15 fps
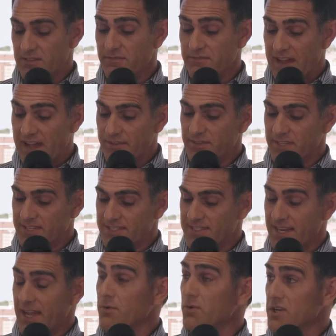to 5 things
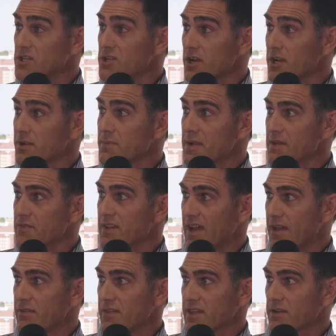that I want to talk about that
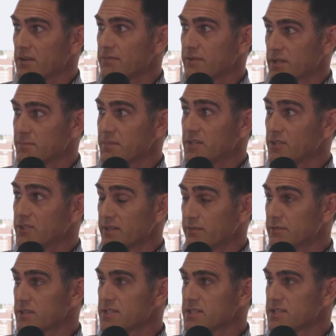I think are fundamental
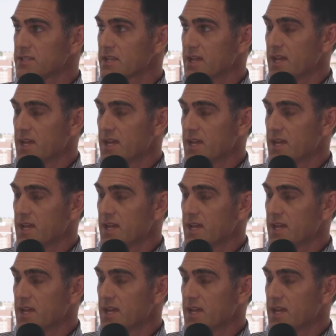differences.